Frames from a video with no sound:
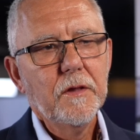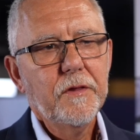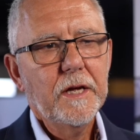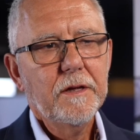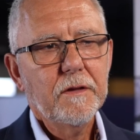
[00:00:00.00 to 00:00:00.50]

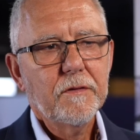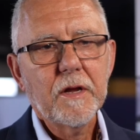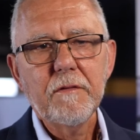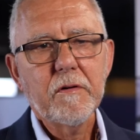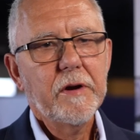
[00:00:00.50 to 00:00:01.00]
They
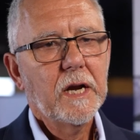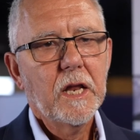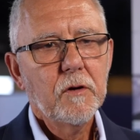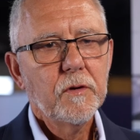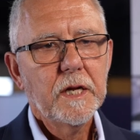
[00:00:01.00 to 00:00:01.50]
they're very
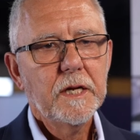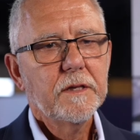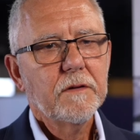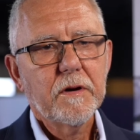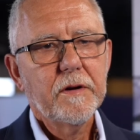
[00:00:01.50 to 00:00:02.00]
lonely.
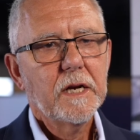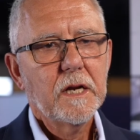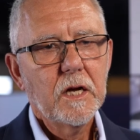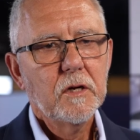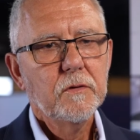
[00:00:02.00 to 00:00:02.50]
They're very
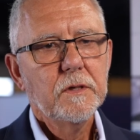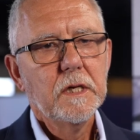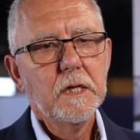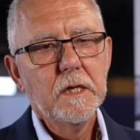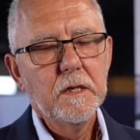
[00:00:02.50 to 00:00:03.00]
alone
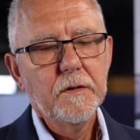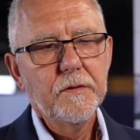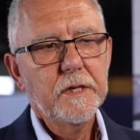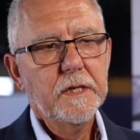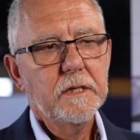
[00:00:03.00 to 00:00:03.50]

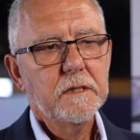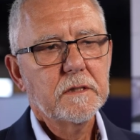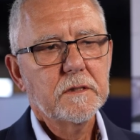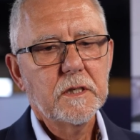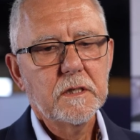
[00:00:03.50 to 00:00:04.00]
the,
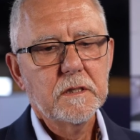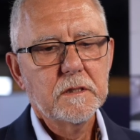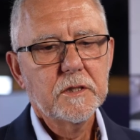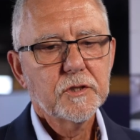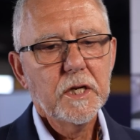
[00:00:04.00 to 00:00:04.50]
the,
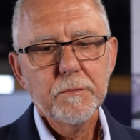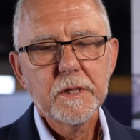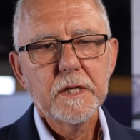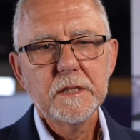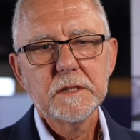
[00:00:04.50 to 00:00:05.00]
the
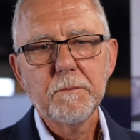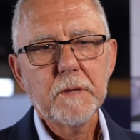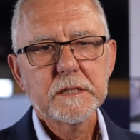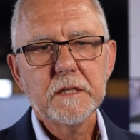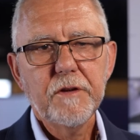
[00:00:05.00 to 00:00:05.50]
treatment is a
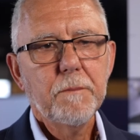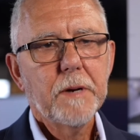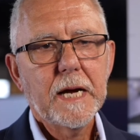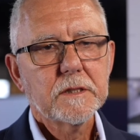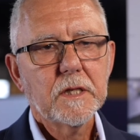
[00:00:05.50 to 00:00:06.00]
massive
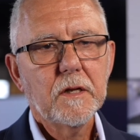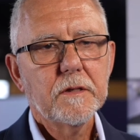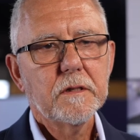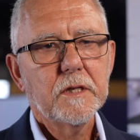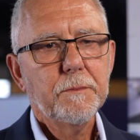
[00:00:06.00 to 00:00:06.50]
impact
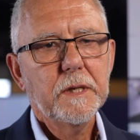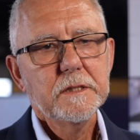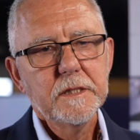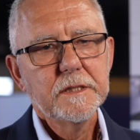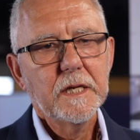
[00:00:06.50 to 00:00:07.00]
on the
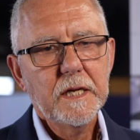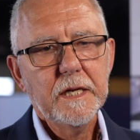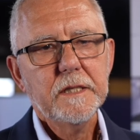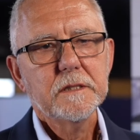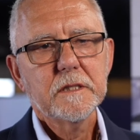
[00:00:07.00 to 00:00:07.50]
ability to
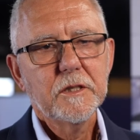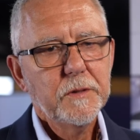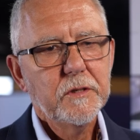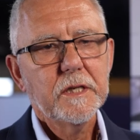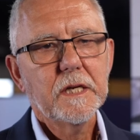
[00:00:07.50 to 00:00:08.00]
eat,
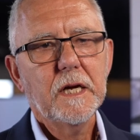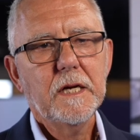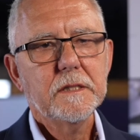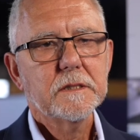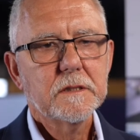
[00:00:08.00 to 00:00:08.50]

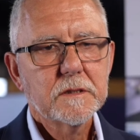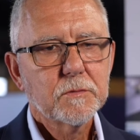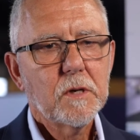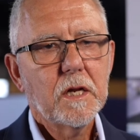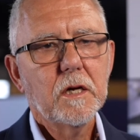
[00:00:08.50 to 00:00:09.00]
communicate, and
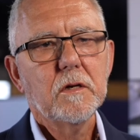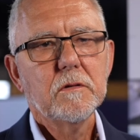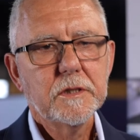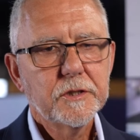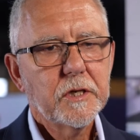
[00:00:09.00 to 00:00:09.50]

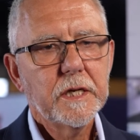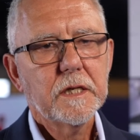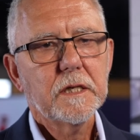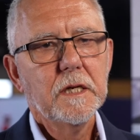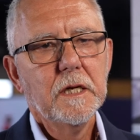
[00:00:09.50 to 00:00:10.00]
swallow and drink.